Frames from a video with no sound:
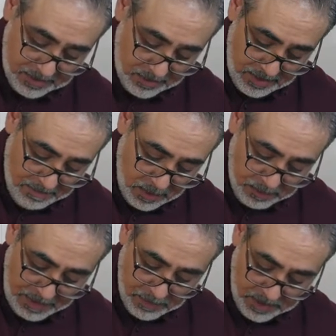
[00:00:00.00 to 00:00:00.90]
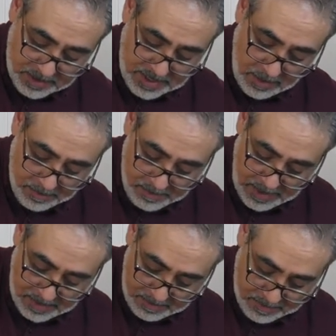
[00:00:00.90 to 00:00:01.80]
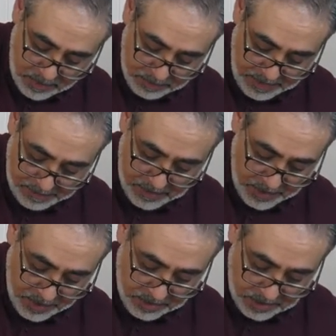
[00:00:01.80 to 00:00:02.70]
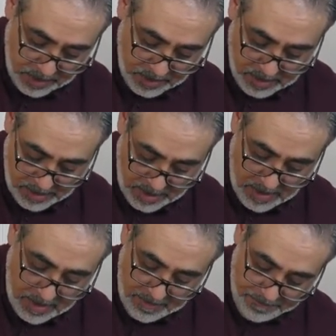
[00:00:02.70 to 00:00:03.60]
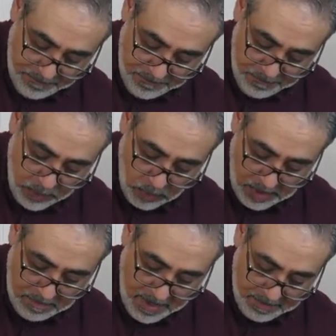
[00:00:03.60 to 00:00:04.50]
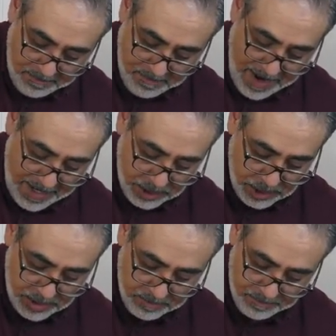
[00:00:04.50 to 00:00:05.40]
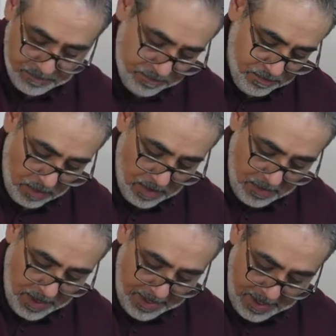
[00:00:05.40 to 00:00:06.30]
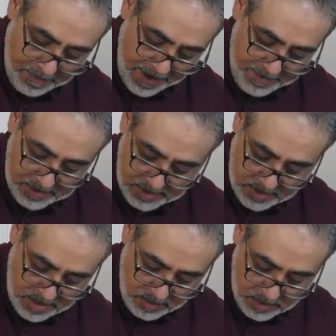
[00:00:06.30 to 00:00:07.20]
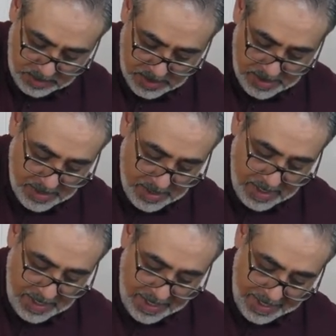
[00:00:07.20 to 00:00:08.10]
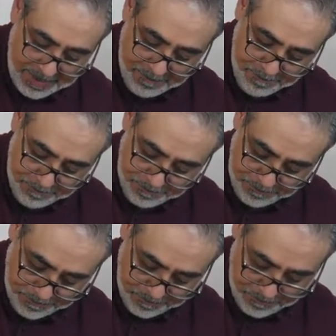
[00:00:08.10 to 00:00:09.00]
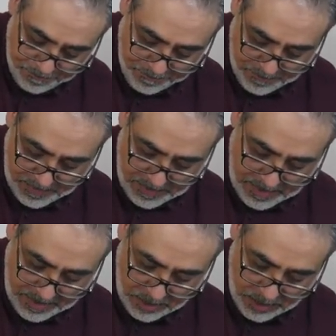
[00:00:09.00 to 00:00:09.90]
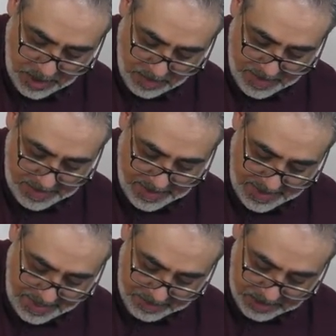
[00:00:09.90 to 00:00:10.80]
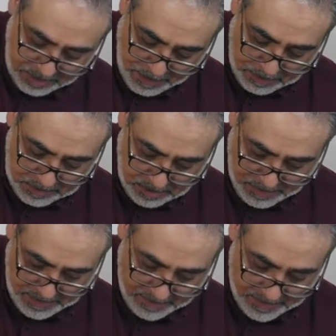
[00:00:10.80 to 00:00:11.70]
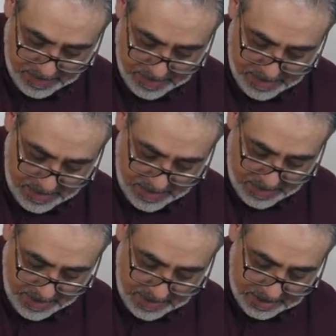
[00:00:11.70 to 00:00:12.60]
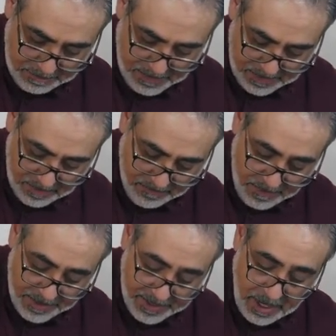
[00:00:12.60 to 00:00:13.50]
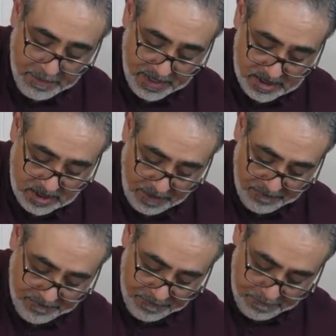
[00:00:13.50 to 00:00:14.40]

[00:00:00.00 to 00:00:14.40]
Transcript: Not that most people can tell. I think most people are used to poorly made mash, probably by their parents, and I was. Um, and you've got no idea how it's supposed to be. And it ends up being this very gummy stuff.